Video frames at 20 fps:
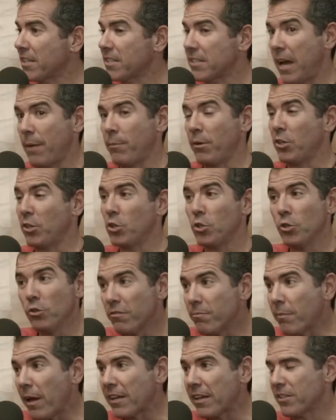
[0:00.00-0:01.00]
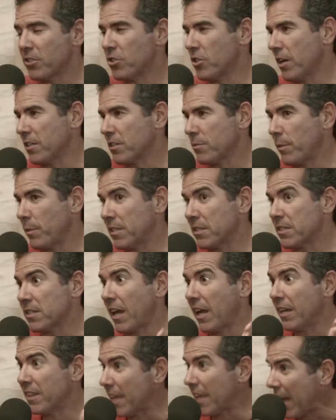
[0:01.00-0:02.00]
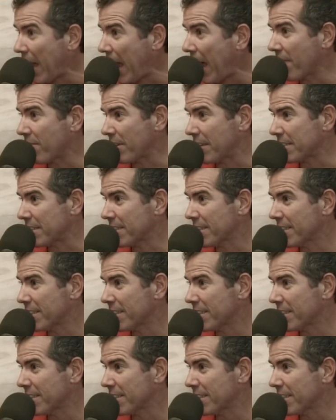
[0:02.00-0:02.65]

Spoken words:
time and you've made adjustments and they haven't.